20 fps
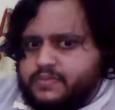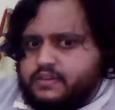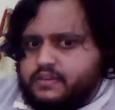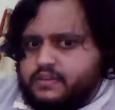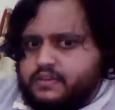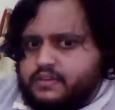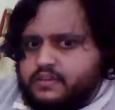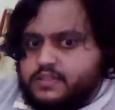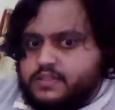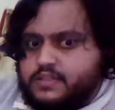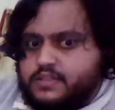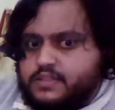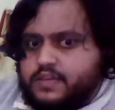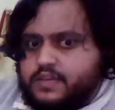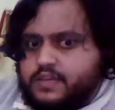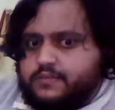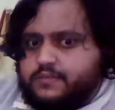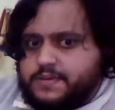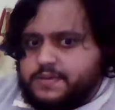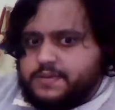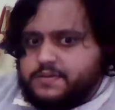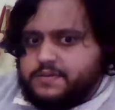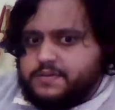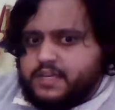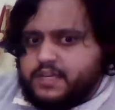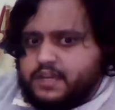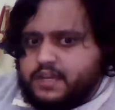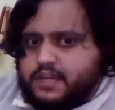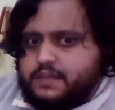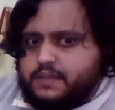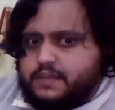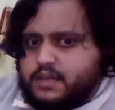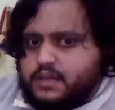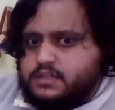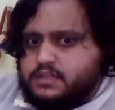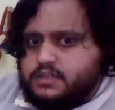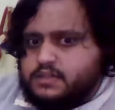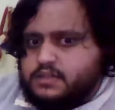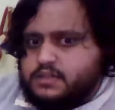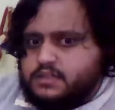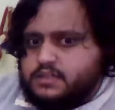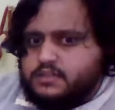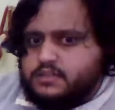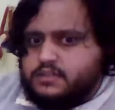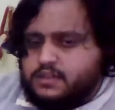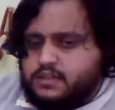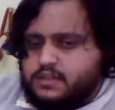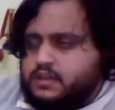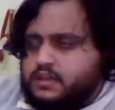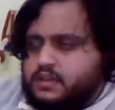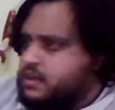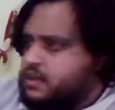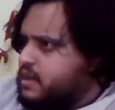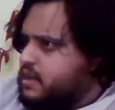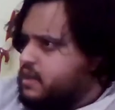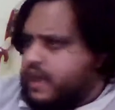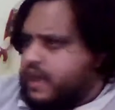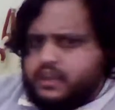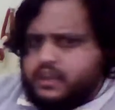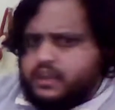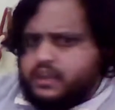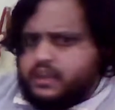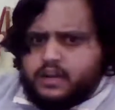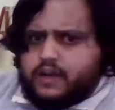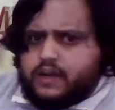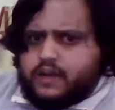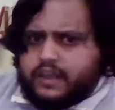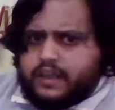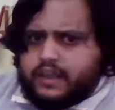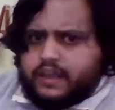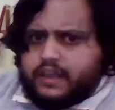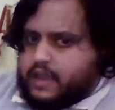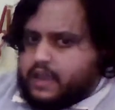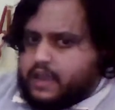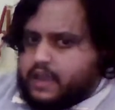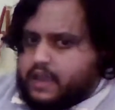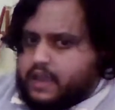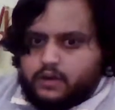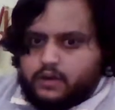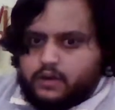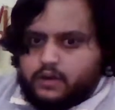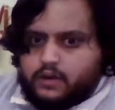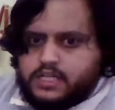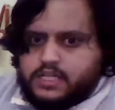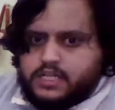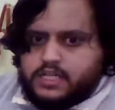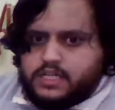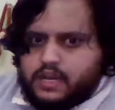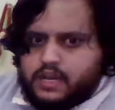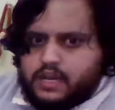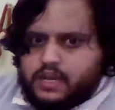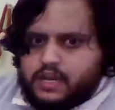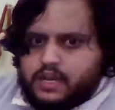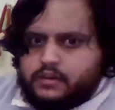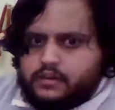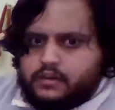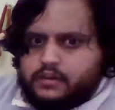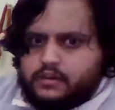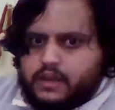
$60 frames per second animation. That's, I gotta watch it now.